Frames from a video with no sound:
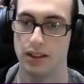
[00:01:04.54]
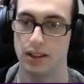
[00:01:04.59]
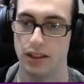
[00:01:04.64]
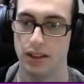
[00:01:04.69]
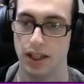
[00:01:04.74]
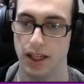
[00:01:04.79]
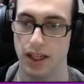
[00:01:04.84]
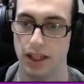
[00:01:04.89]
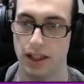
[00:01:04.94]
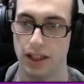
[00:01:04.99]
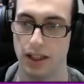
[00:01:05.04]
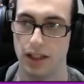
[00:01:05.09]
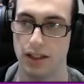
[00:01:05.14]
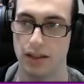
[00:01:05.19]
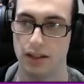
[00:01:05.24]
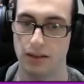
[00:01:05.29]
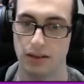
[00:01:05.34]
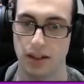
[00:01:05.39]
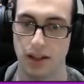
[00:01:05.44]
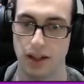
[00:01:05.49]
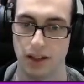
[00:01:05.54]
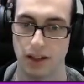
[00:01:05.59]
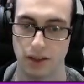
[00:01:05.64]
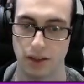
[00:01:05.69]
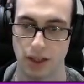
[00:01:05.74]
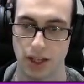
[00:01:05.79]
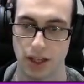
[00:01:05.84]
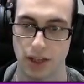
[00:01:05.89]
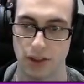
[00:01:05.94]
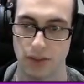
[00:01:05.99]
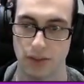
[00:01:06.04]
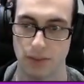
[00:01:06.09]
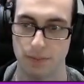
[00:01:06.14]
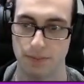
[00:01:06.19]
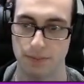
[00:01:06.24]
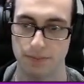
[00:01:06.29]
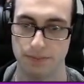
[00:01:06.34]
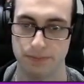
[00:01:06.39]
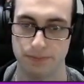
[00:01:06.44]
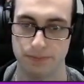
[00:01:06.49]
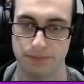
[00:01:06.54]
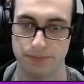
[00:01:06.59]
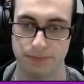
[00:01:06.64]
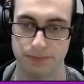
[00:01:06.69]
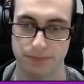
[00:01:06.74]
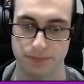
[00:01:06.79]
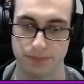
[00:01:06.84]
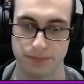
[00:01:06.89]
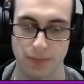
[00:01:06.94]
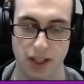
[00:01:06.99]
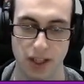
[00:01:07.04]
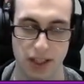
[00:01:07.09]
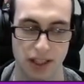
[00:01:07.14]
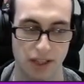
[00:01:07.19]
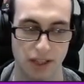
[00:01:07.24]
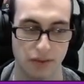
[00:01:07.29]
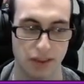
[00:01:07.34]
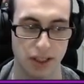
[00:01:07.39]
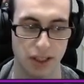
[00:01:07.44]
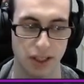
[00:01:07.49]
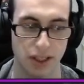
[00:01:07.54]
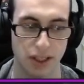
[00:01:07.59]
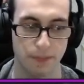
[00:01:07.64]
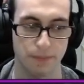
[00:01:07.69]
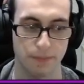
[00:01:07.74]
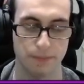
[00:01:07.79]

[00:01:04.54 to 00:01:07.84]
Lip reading: And then another gas at 17.